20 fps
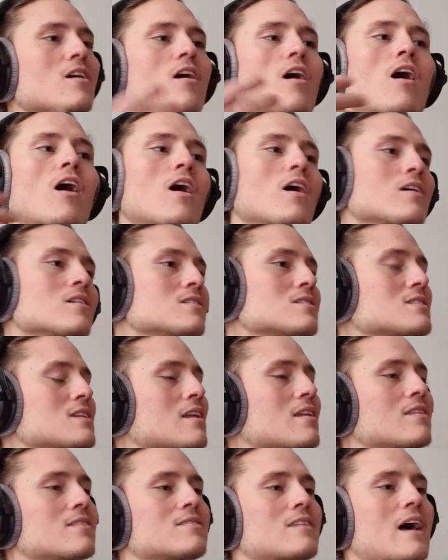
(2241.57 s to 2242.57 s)

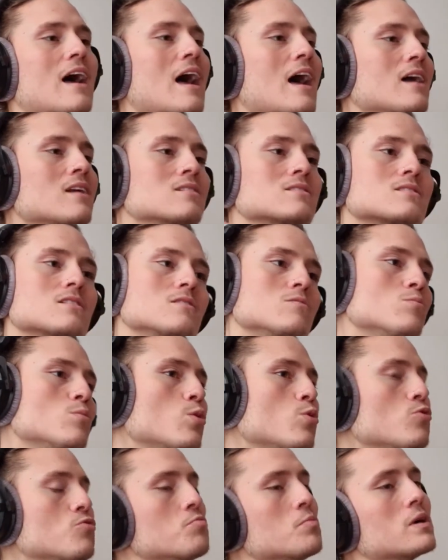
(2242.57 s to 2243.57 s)
constant dance and
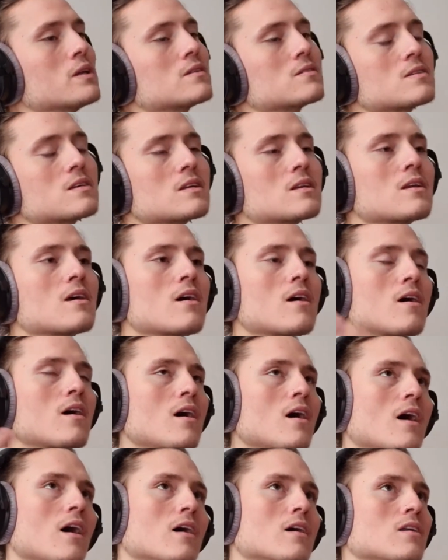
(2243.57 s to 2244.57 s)
movement. And
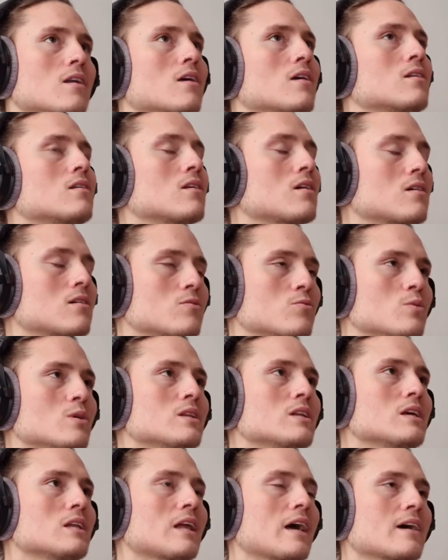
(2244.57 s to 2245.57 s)
I
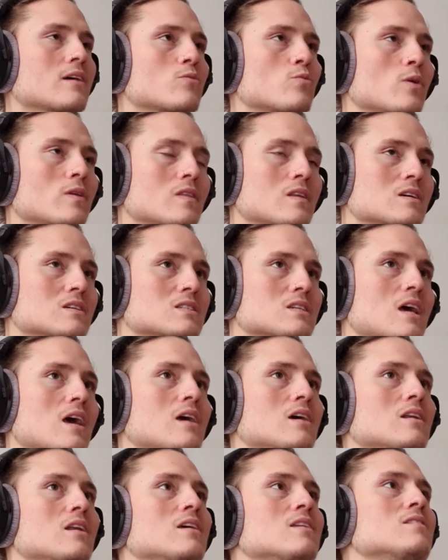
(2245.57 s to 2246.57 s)
really like what they
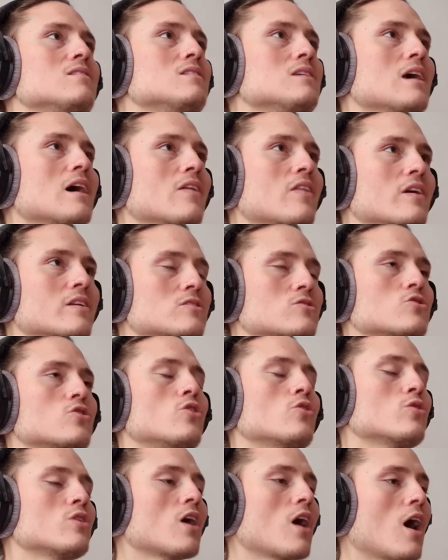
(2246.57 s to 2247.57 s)
say in India, that
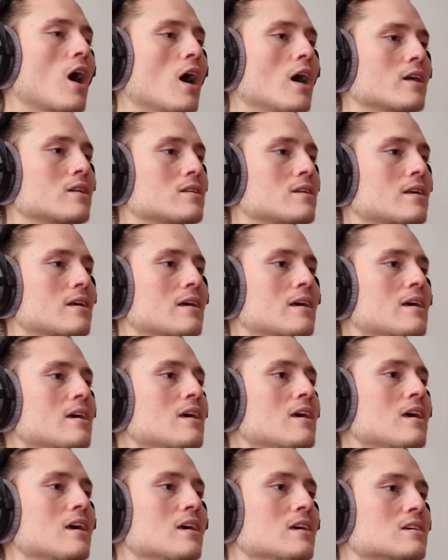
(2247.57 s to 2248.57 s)
God
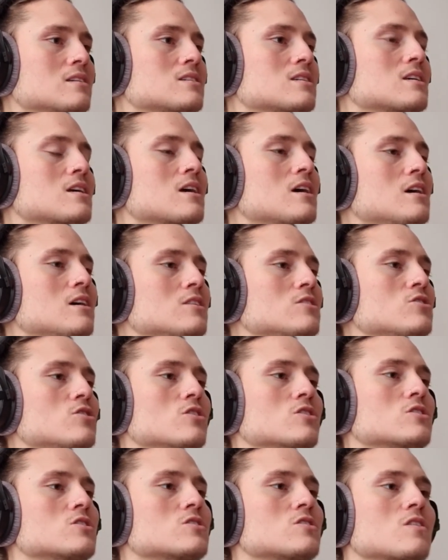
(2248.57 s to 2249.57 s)
is
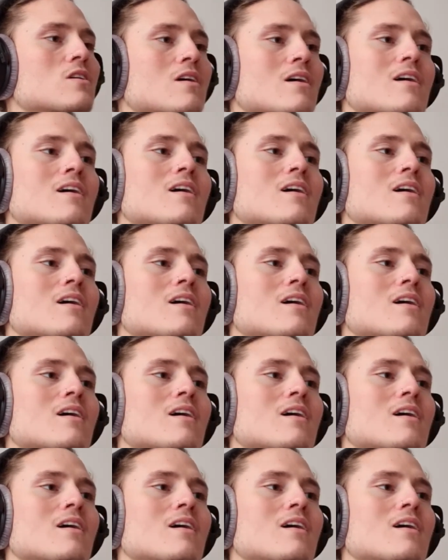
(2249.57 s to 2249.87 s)
just